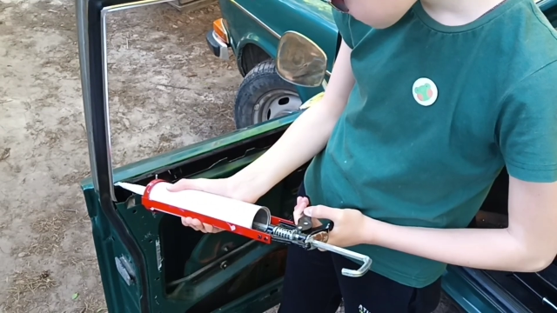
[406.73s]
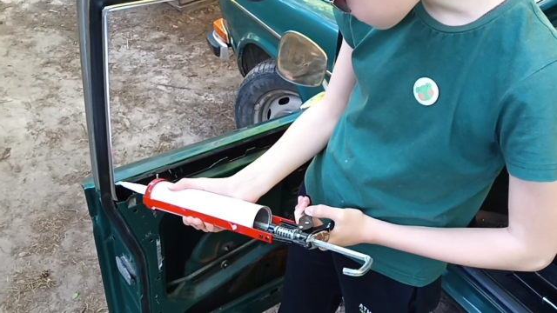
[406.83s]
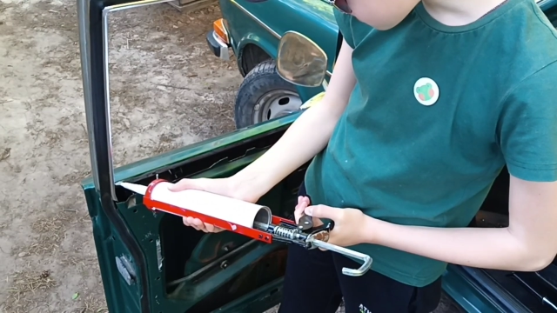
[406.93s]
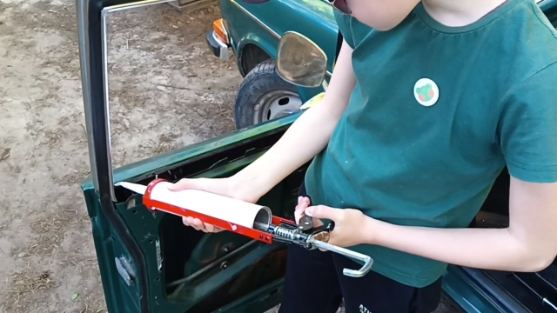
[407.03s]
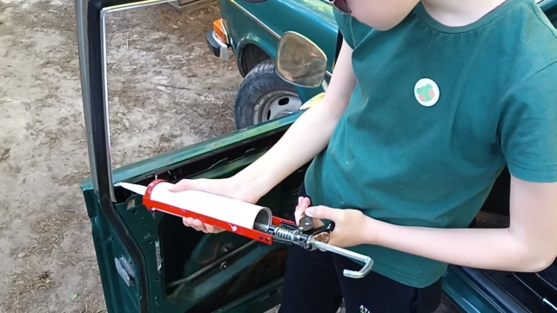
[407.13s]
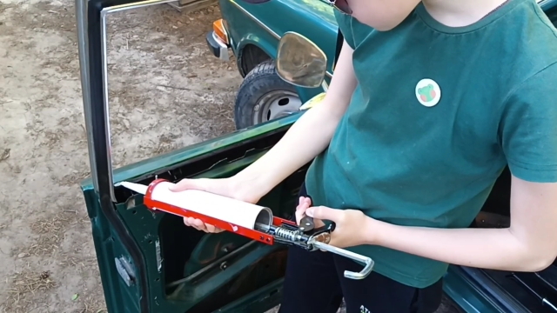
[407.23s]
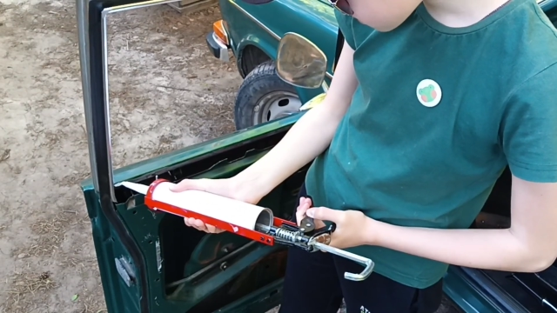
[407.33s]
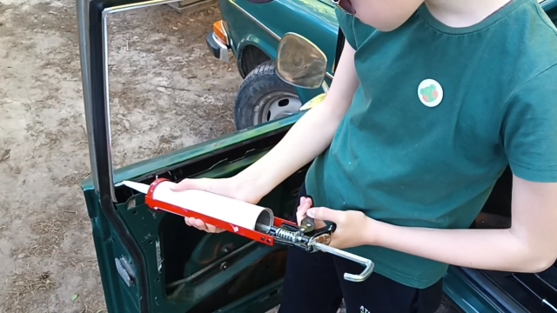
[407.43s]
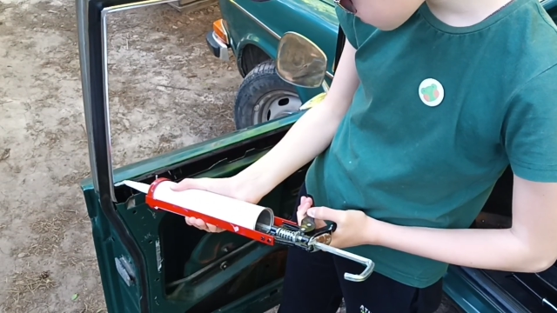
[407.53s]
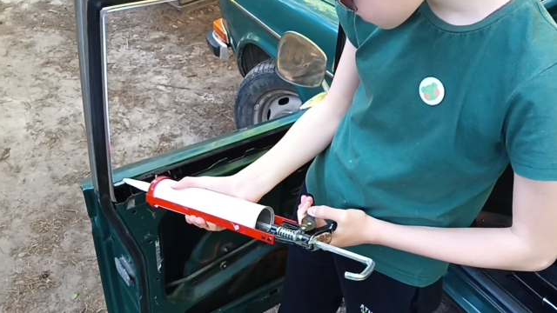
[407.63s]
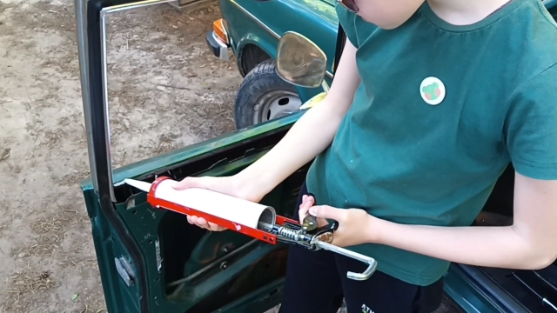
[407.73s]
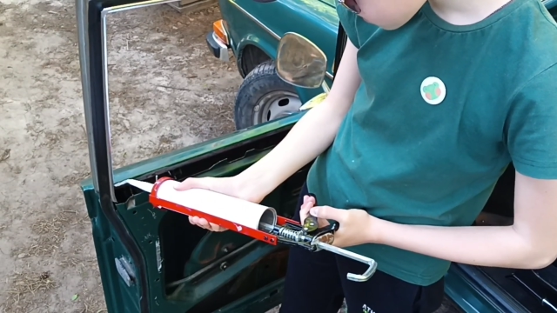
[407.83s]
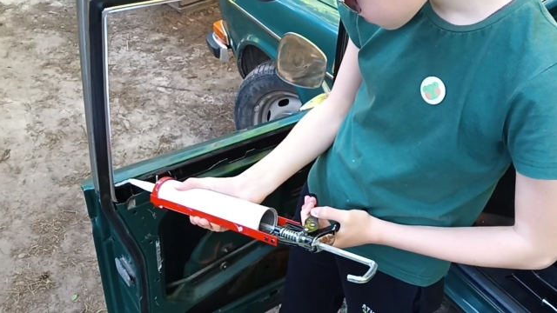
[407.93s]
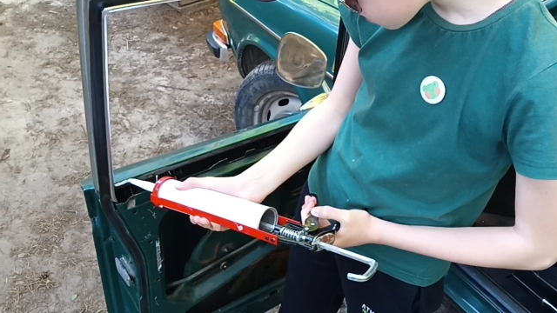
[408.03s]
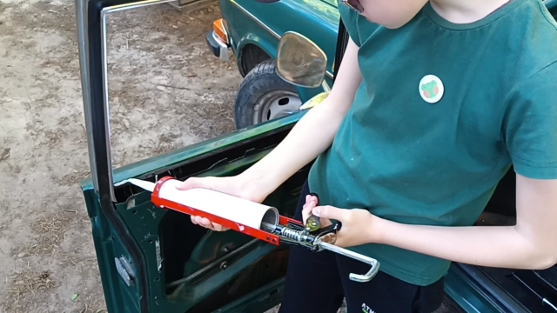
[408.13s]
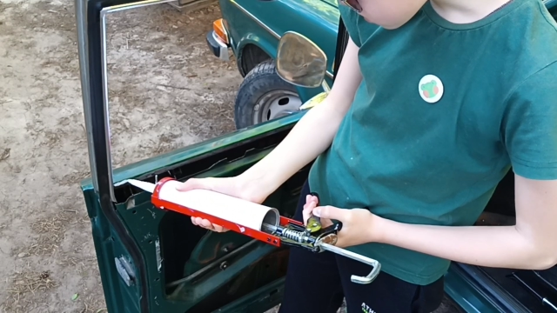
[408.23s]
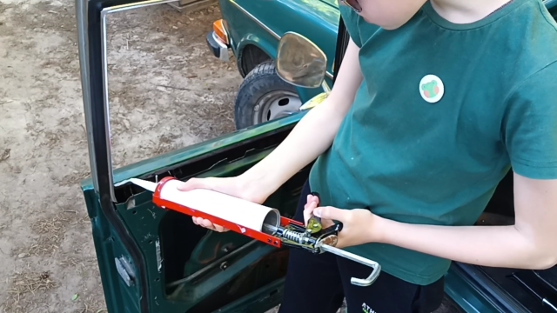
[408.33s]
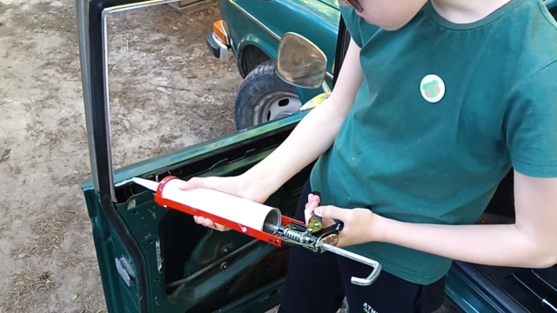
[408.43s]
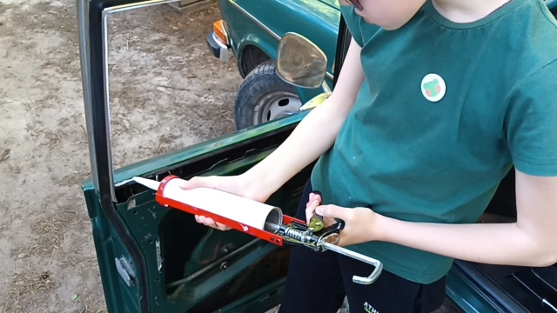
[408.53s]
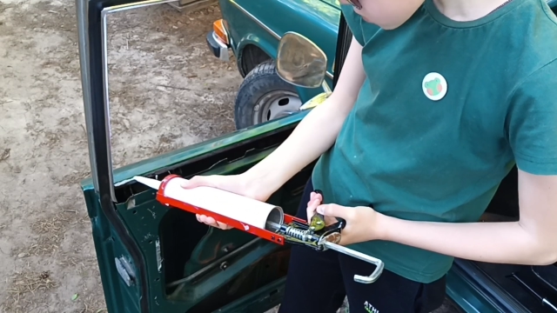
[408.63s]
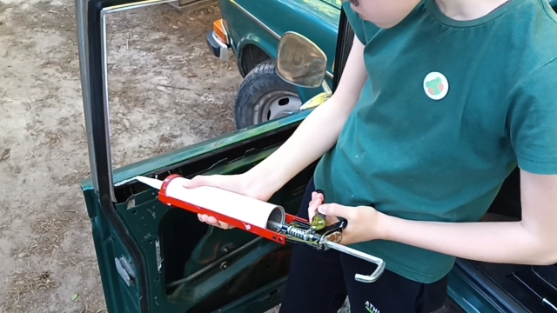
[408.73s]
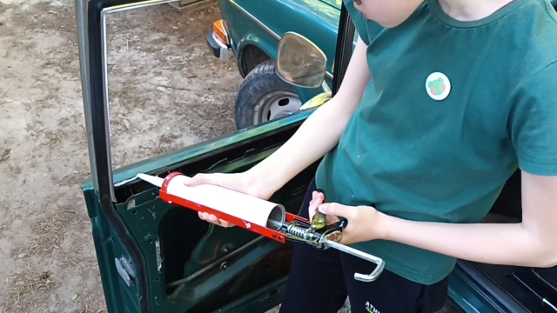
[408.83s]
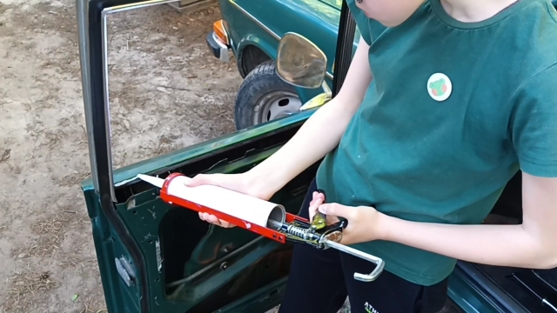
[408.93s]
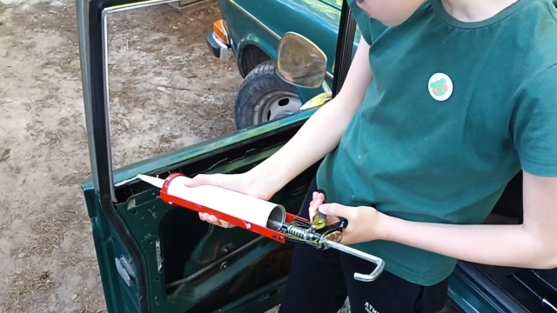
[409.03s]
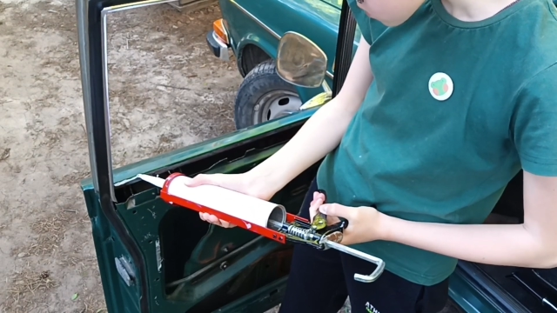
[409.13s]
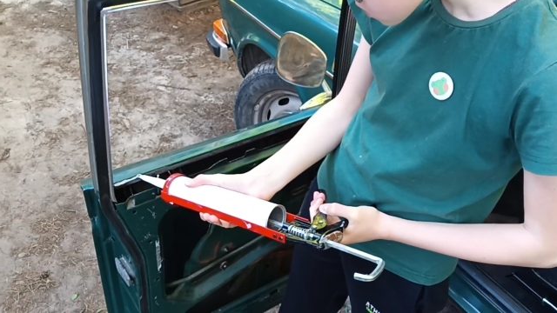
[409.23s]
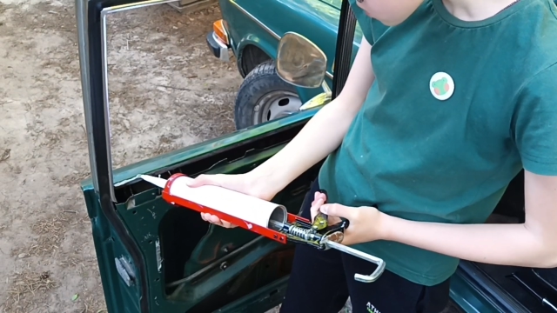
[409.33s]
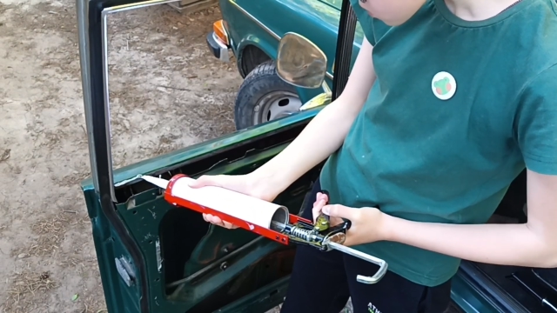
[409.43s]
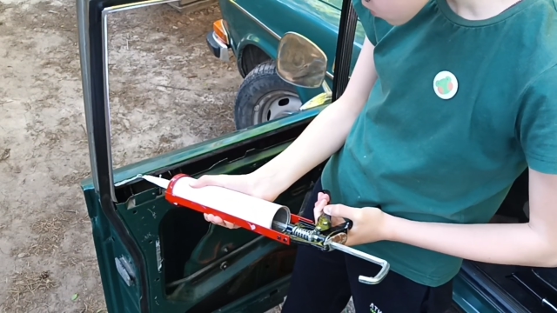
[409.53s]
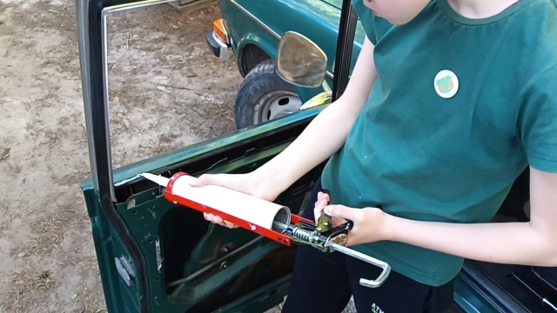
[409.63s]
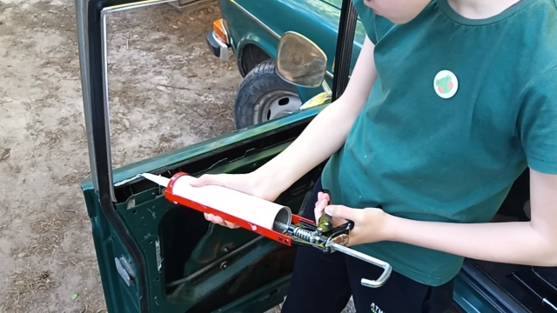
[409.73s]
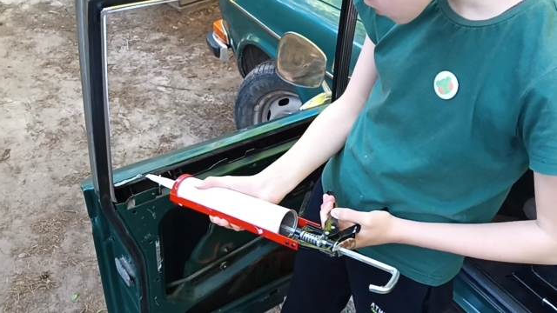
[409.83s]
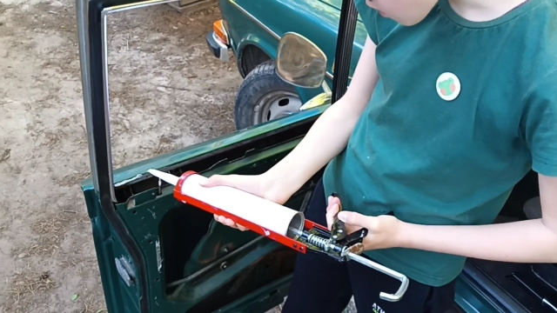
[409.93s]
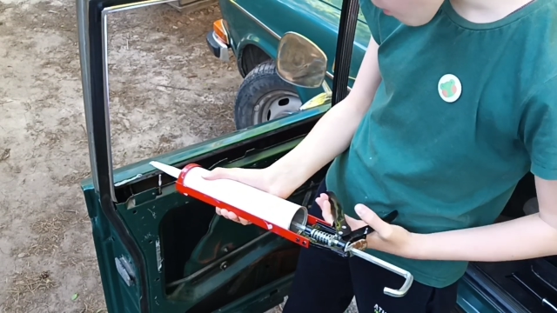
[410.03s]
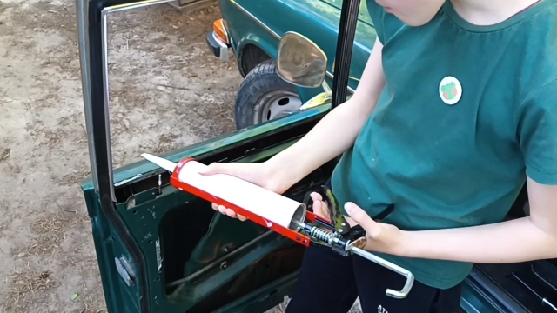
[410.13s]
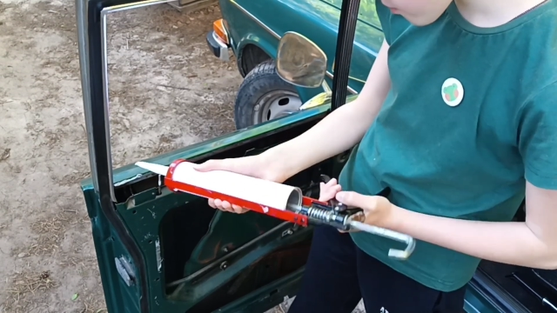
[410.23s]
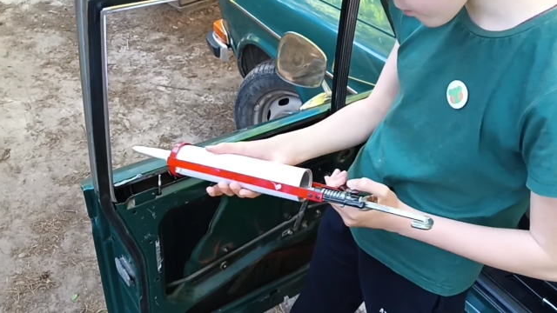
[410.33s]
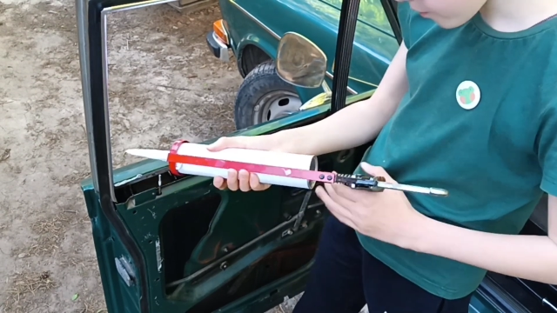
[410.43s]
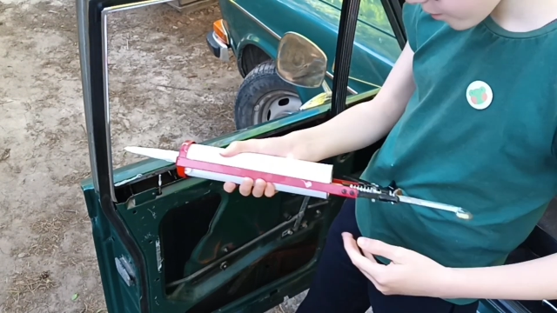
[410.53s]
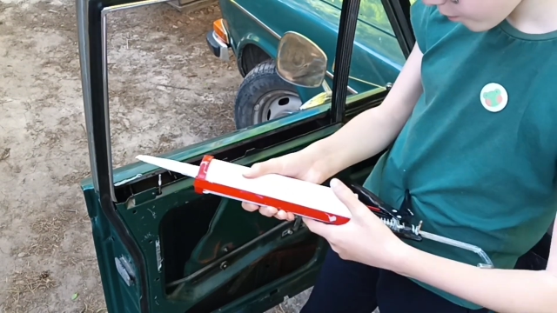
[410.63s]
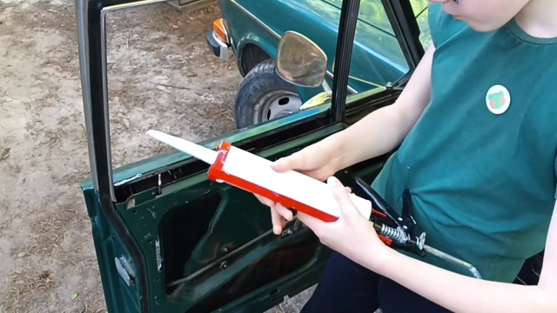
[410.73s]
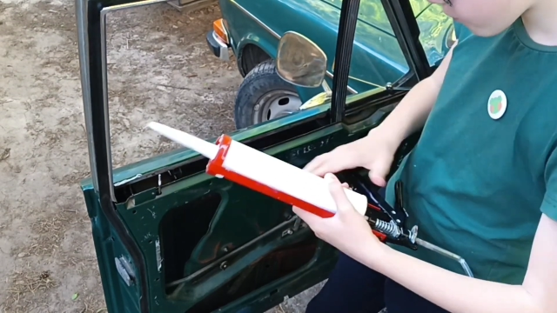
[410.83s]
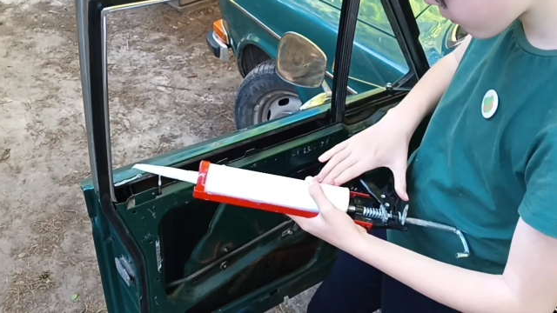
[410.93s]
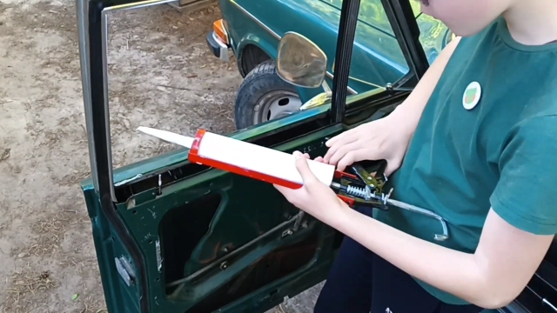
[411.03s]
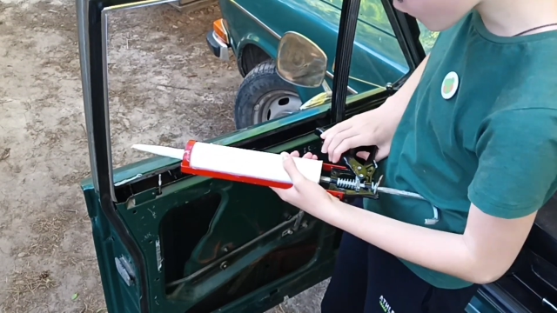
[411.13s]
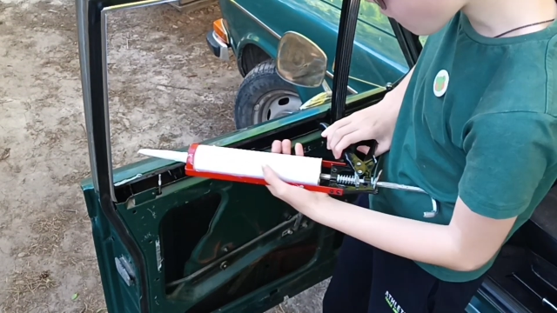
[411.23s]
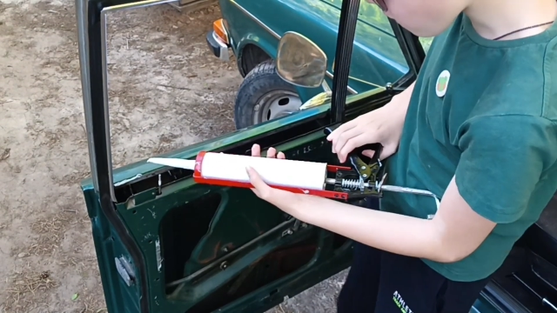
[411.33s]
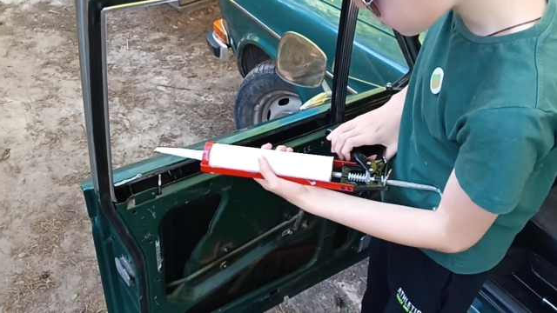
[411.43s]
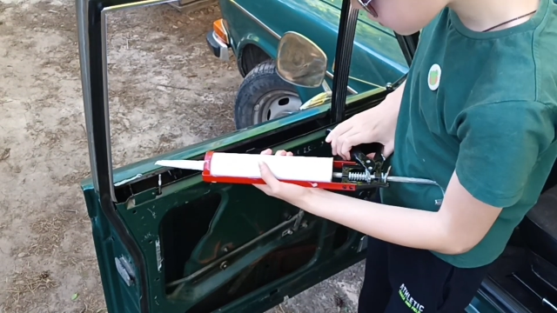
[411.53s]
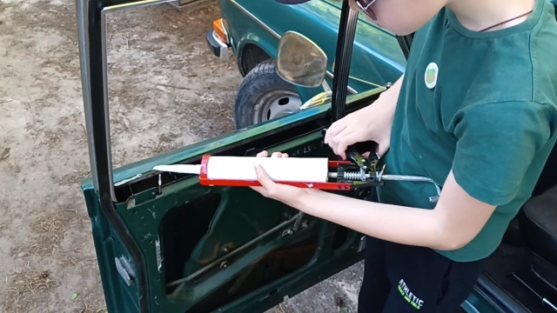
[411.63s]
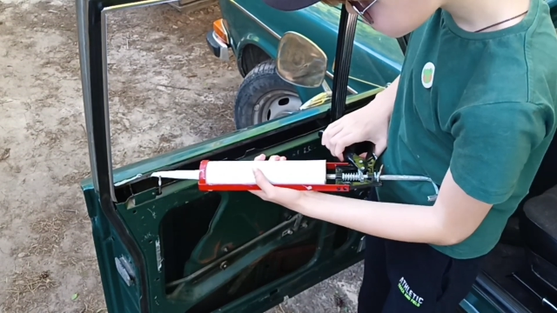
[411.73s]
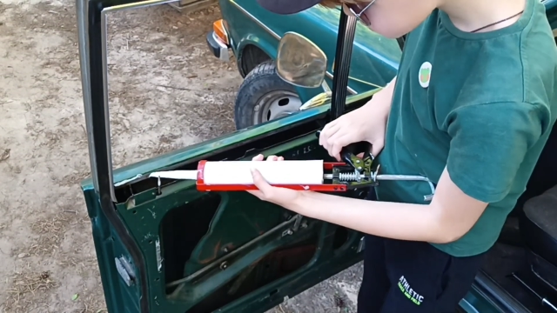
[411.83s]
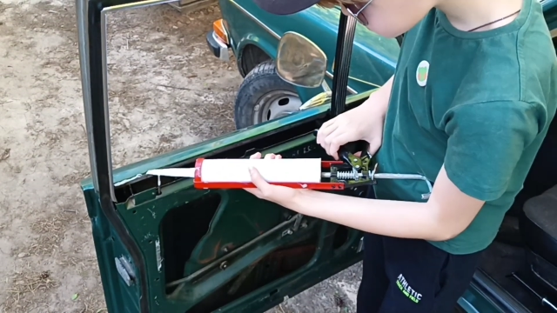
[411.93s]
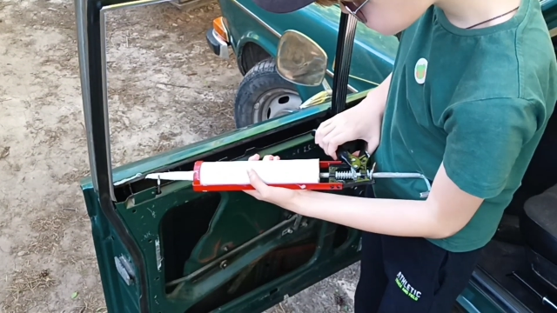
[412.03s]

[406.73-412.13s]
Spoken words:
No face is visible, so there are no lips to read.